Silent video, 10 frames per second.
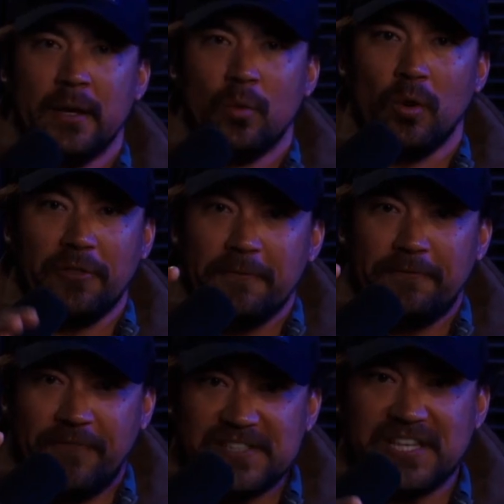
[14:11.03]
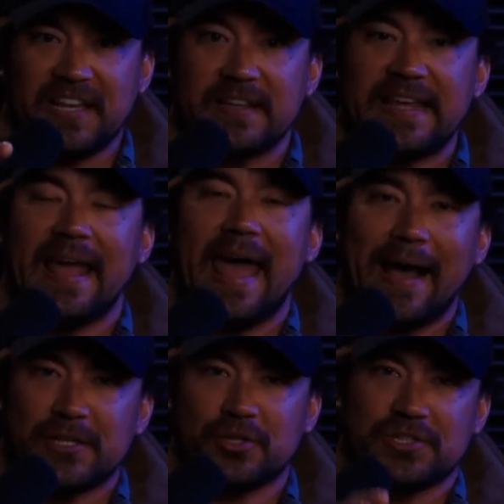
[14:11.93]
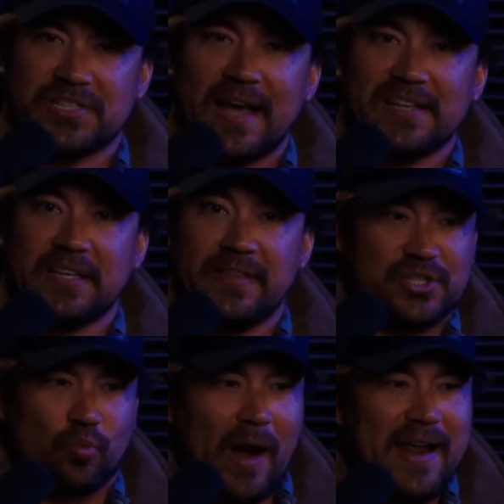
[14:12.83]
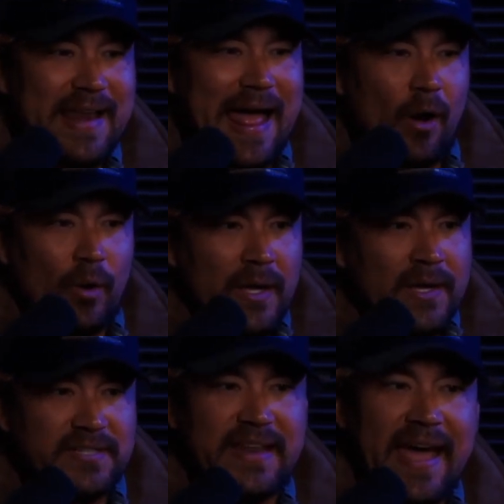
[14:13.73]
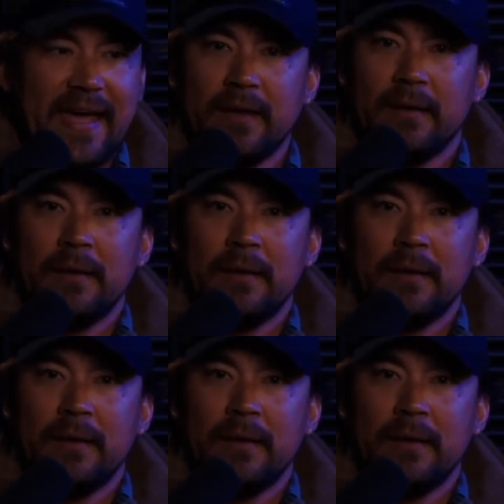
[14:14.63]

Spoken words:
with physically exercising this right now, today,